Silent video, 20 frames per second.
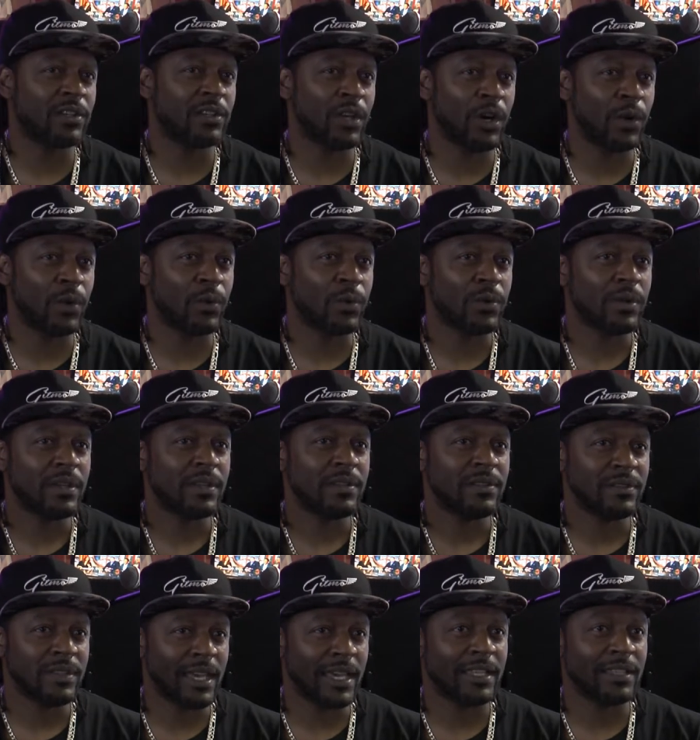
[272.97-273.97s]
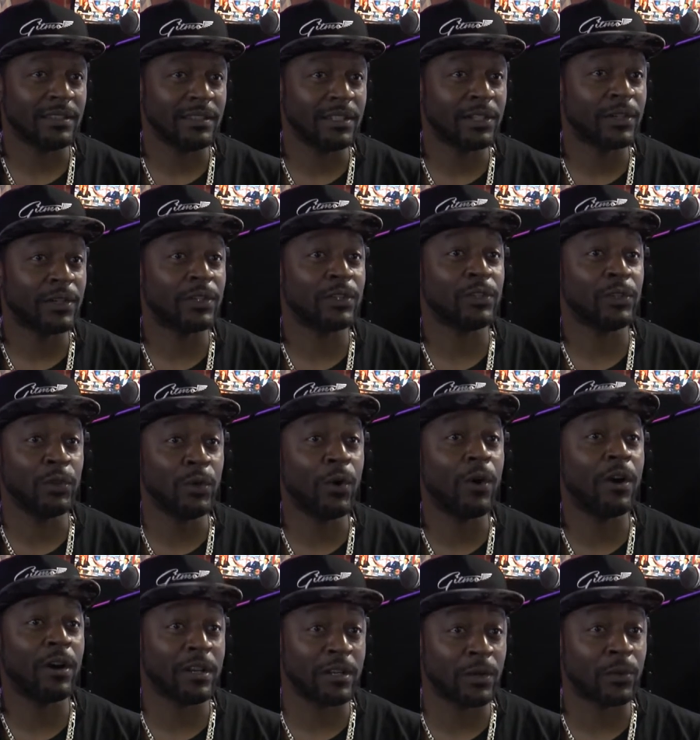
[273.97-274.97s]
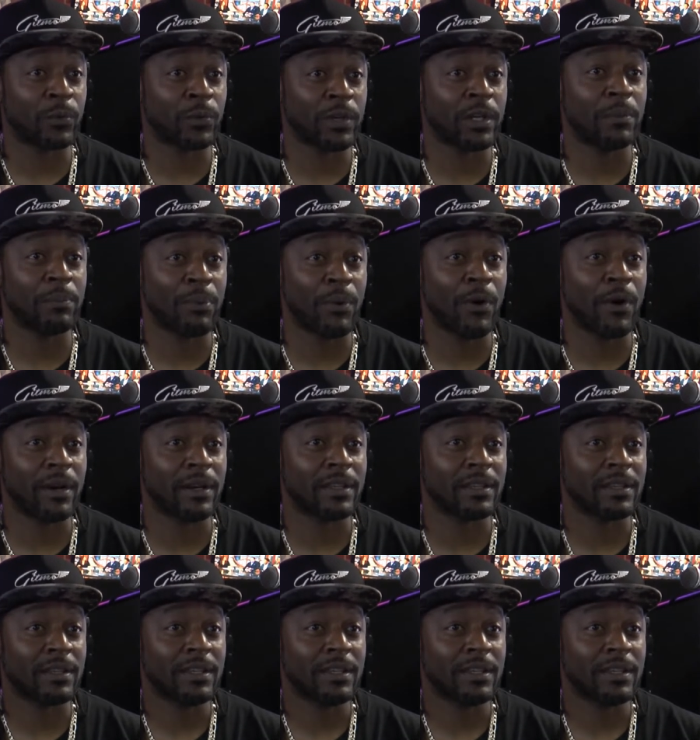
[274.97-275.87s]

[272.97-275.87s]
know that, look here, you are in the real party.